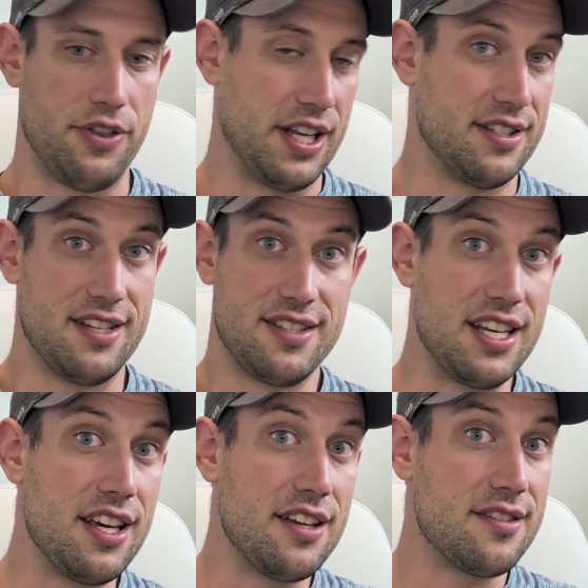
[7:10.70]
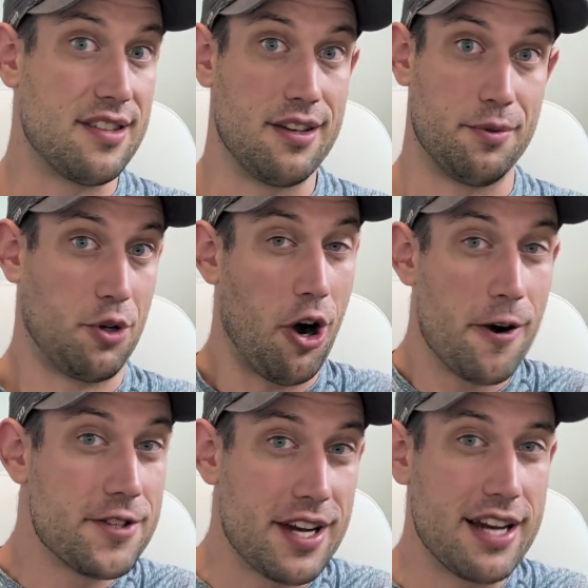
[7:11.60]
what things it sees, the
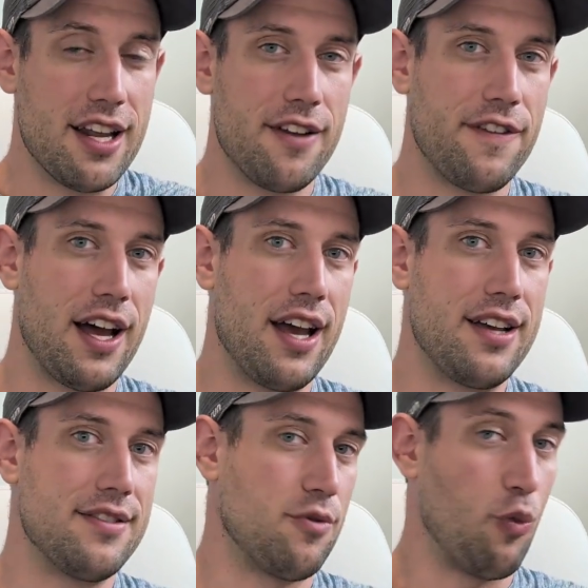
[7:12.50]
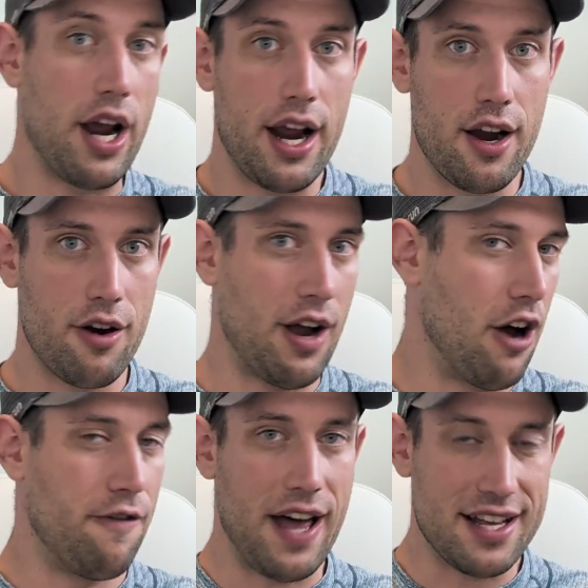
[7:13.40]
cars it identifies, where,
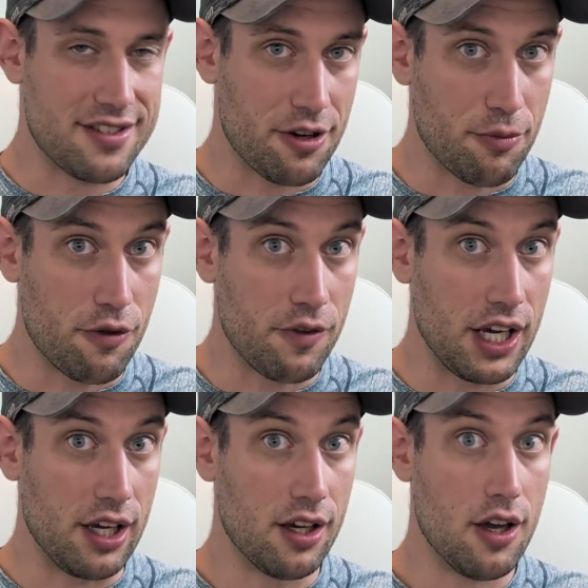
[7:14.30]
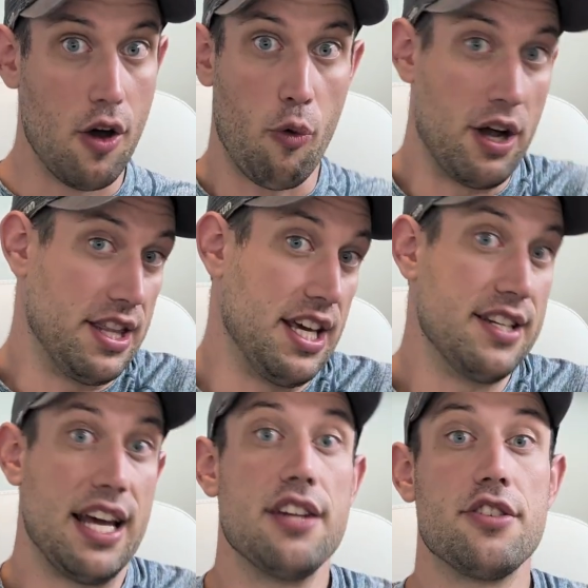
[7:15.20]
how fast they're moving, what
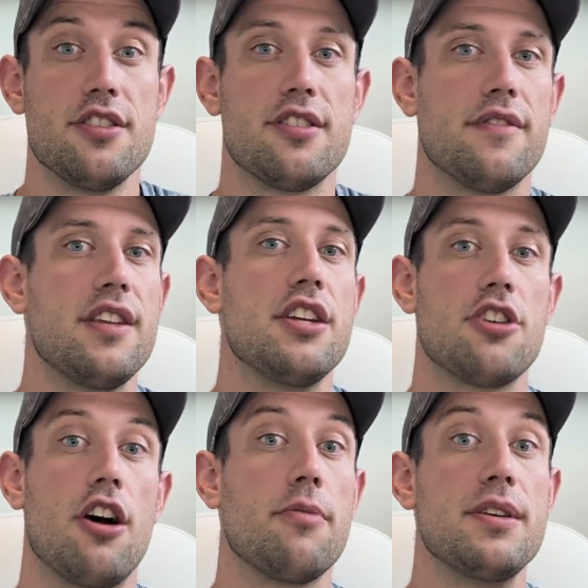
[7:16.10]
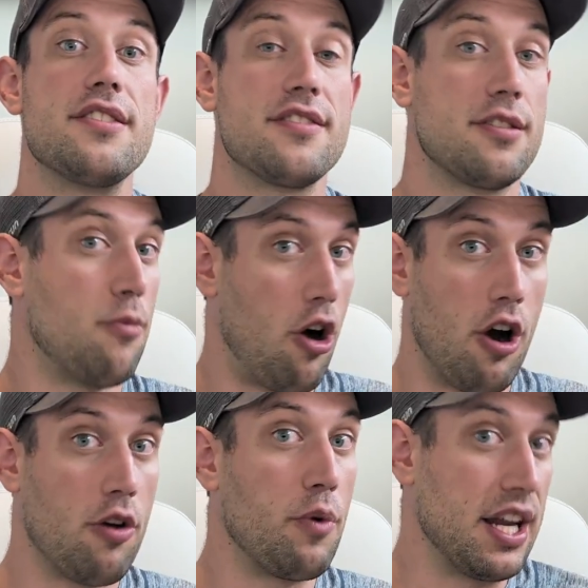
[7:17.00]
the intentions of the autonomy system
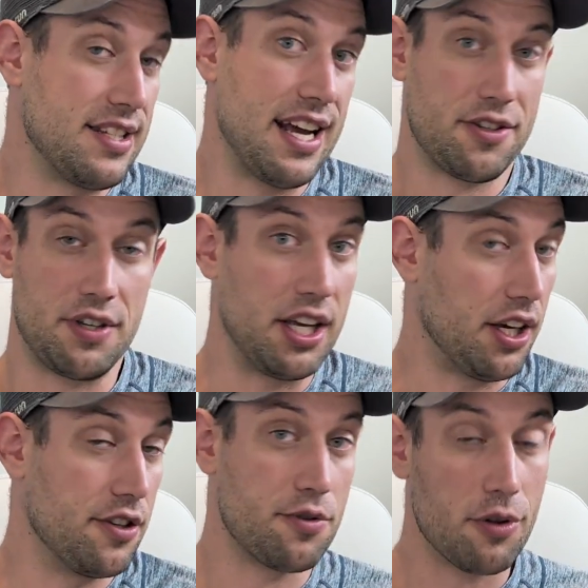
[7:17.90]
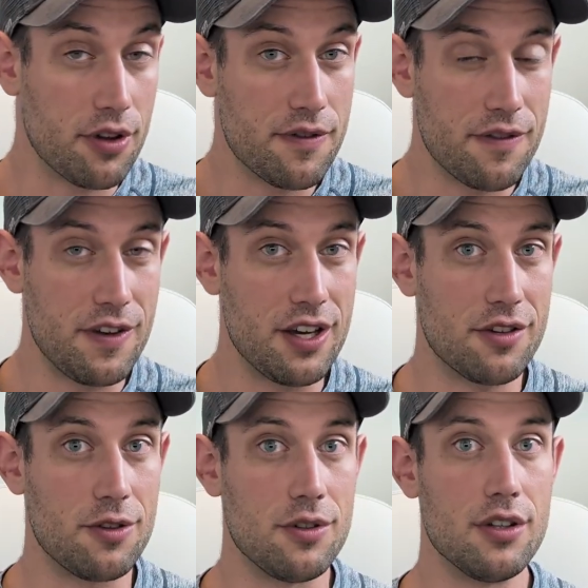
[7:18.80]
are when it's actually in control of the
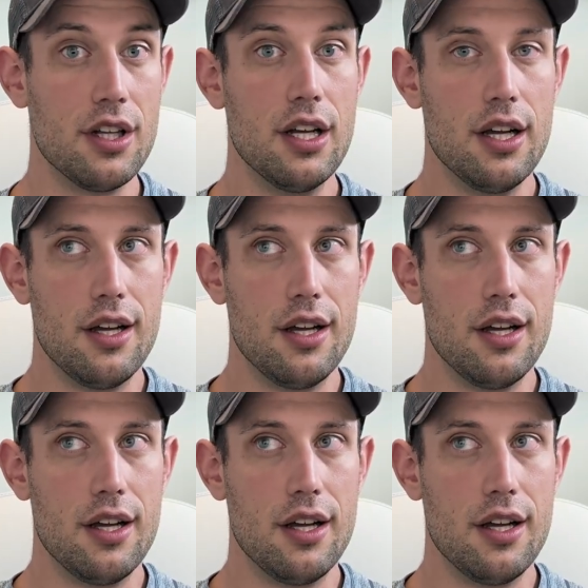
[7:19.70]
vehicle.